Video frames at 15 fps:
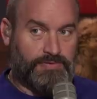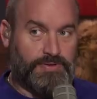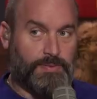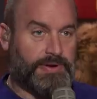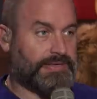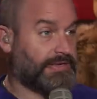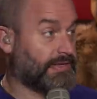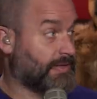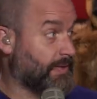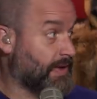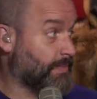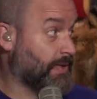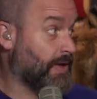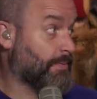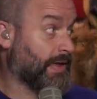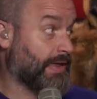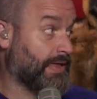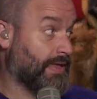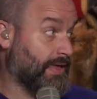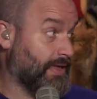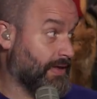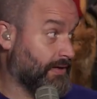Or if somebody says something about my
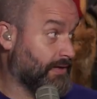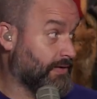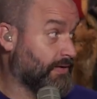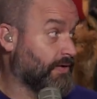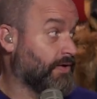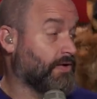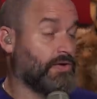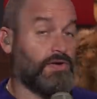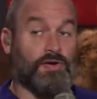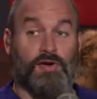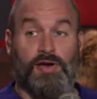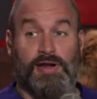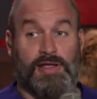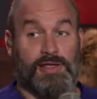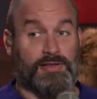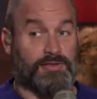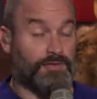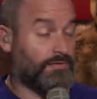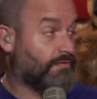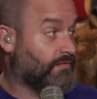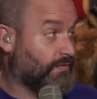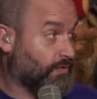kid, Fuck off. You're going to get
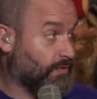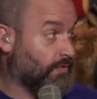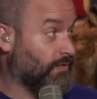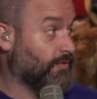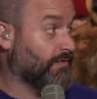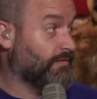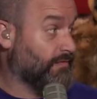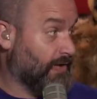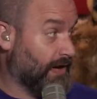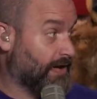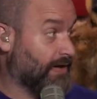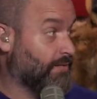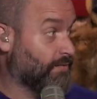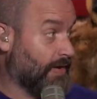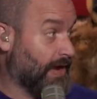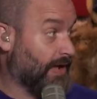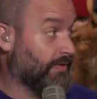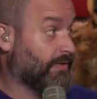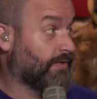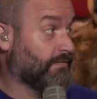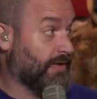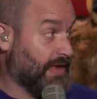the full fucking
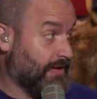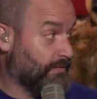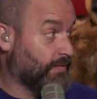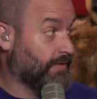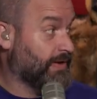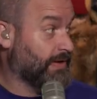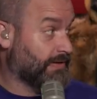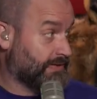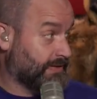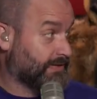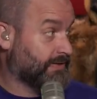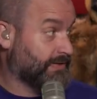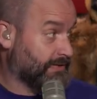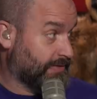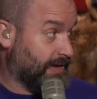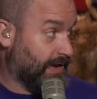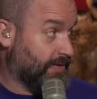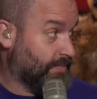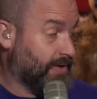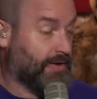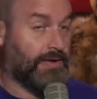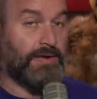wrath of evil that exists
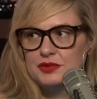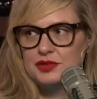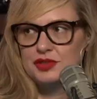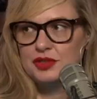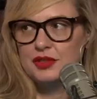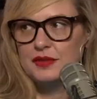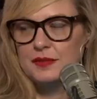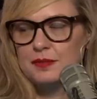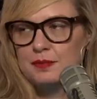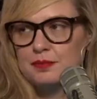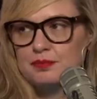inside of me. Sure. But